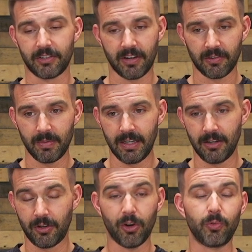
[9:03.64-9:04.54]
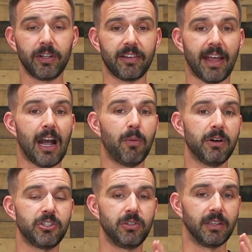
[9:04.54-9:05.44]
Trust me, you don't realize how
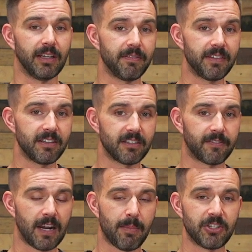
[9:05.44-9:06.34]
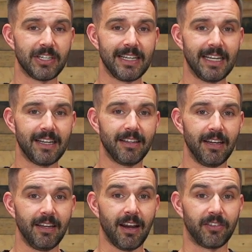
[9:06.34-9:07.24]
much you love this stuff or how much you need it
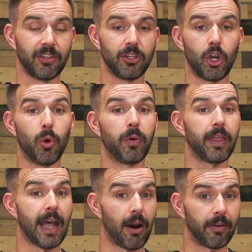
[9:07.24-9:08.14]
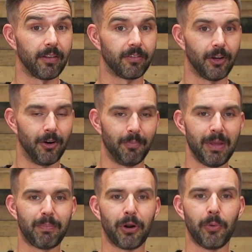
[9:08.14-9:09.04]
until you go without it. So
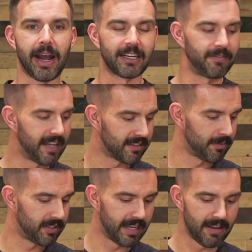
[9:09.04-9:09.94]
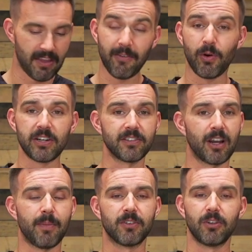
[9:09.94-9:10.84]
be proactive, get some today. If you have questions,
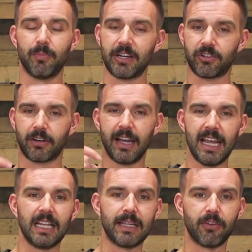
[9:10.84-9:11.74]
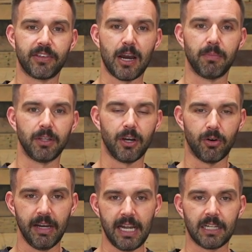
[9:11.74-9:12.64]
comments though, make sure leave those down
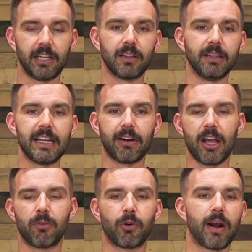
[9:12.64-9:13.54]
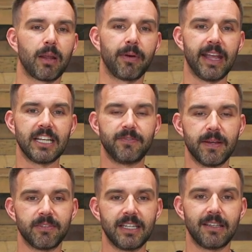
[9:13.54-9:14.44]
below. Click the link or head over to
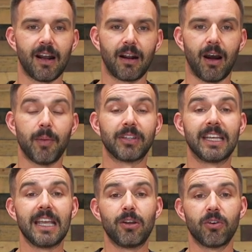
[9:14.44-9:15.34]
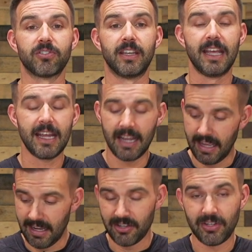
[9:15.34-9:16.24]
RockyMountainATVMC.com to get yours today.
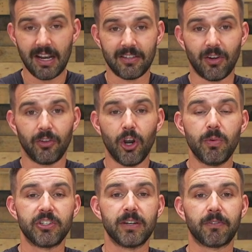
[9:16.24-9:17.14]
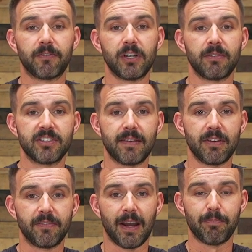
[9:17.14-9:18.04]
You guys all know we ship for free over
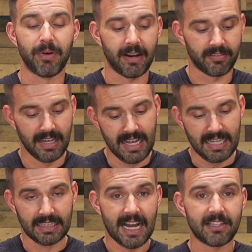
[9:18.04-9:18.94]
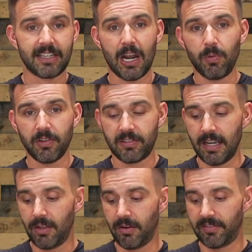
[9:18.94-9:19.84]
75 bucks. Last thing I will
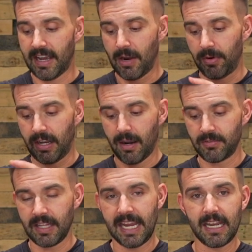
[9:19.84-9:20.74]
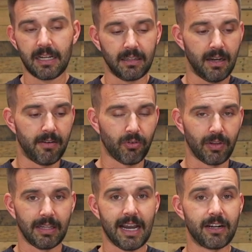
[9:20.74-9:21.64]
say though is that when it comes to the heated gloves or
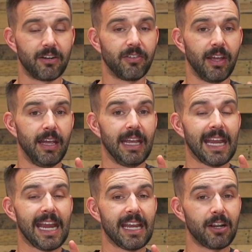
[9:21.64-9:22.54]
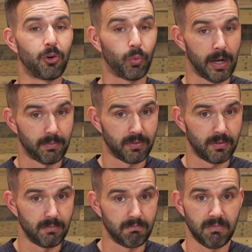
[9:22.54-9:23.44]
the liners, heated grips.